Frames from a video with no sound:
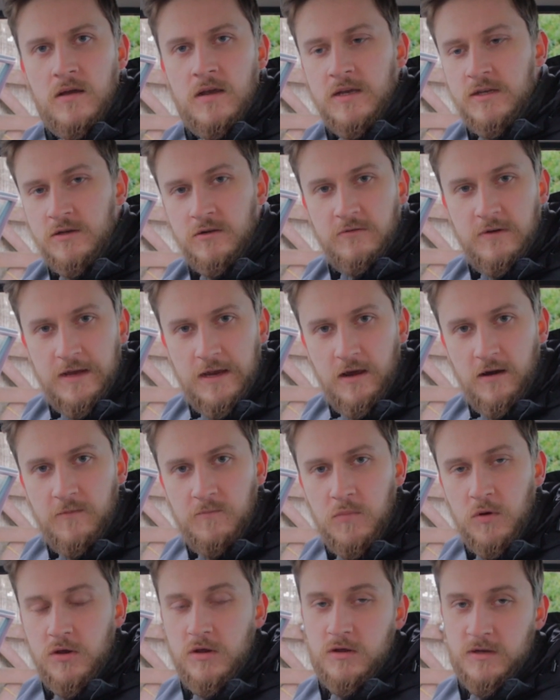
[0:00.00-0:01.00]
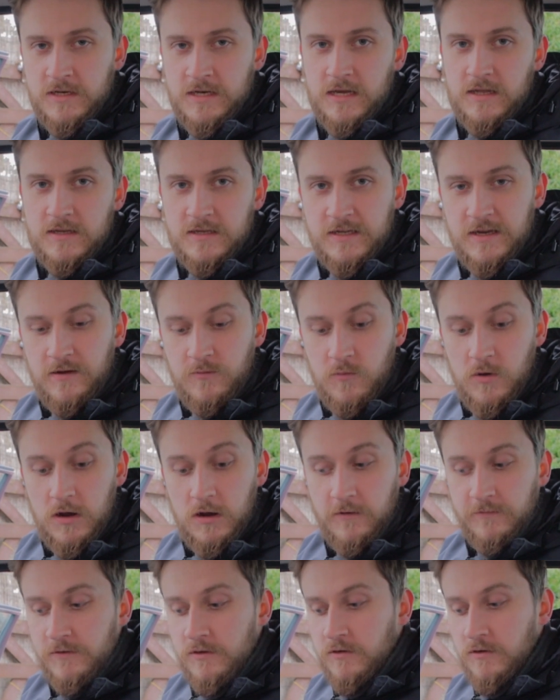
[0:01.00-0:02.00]
is already off, but you'd take the steering wheel
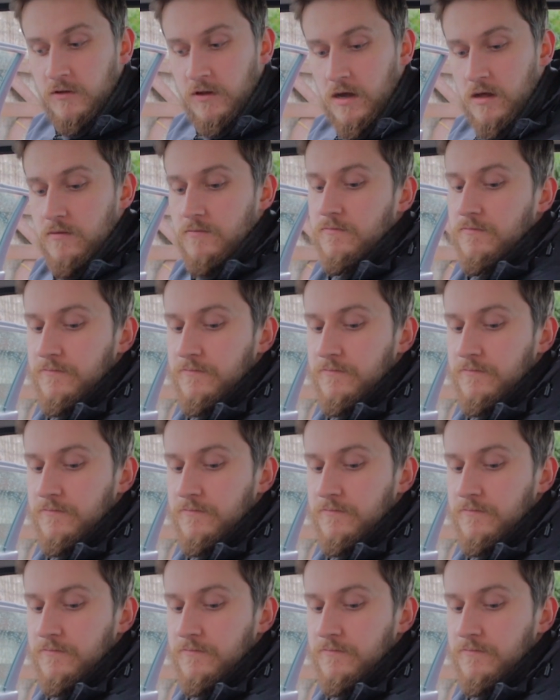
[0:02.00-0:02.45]
off to do that.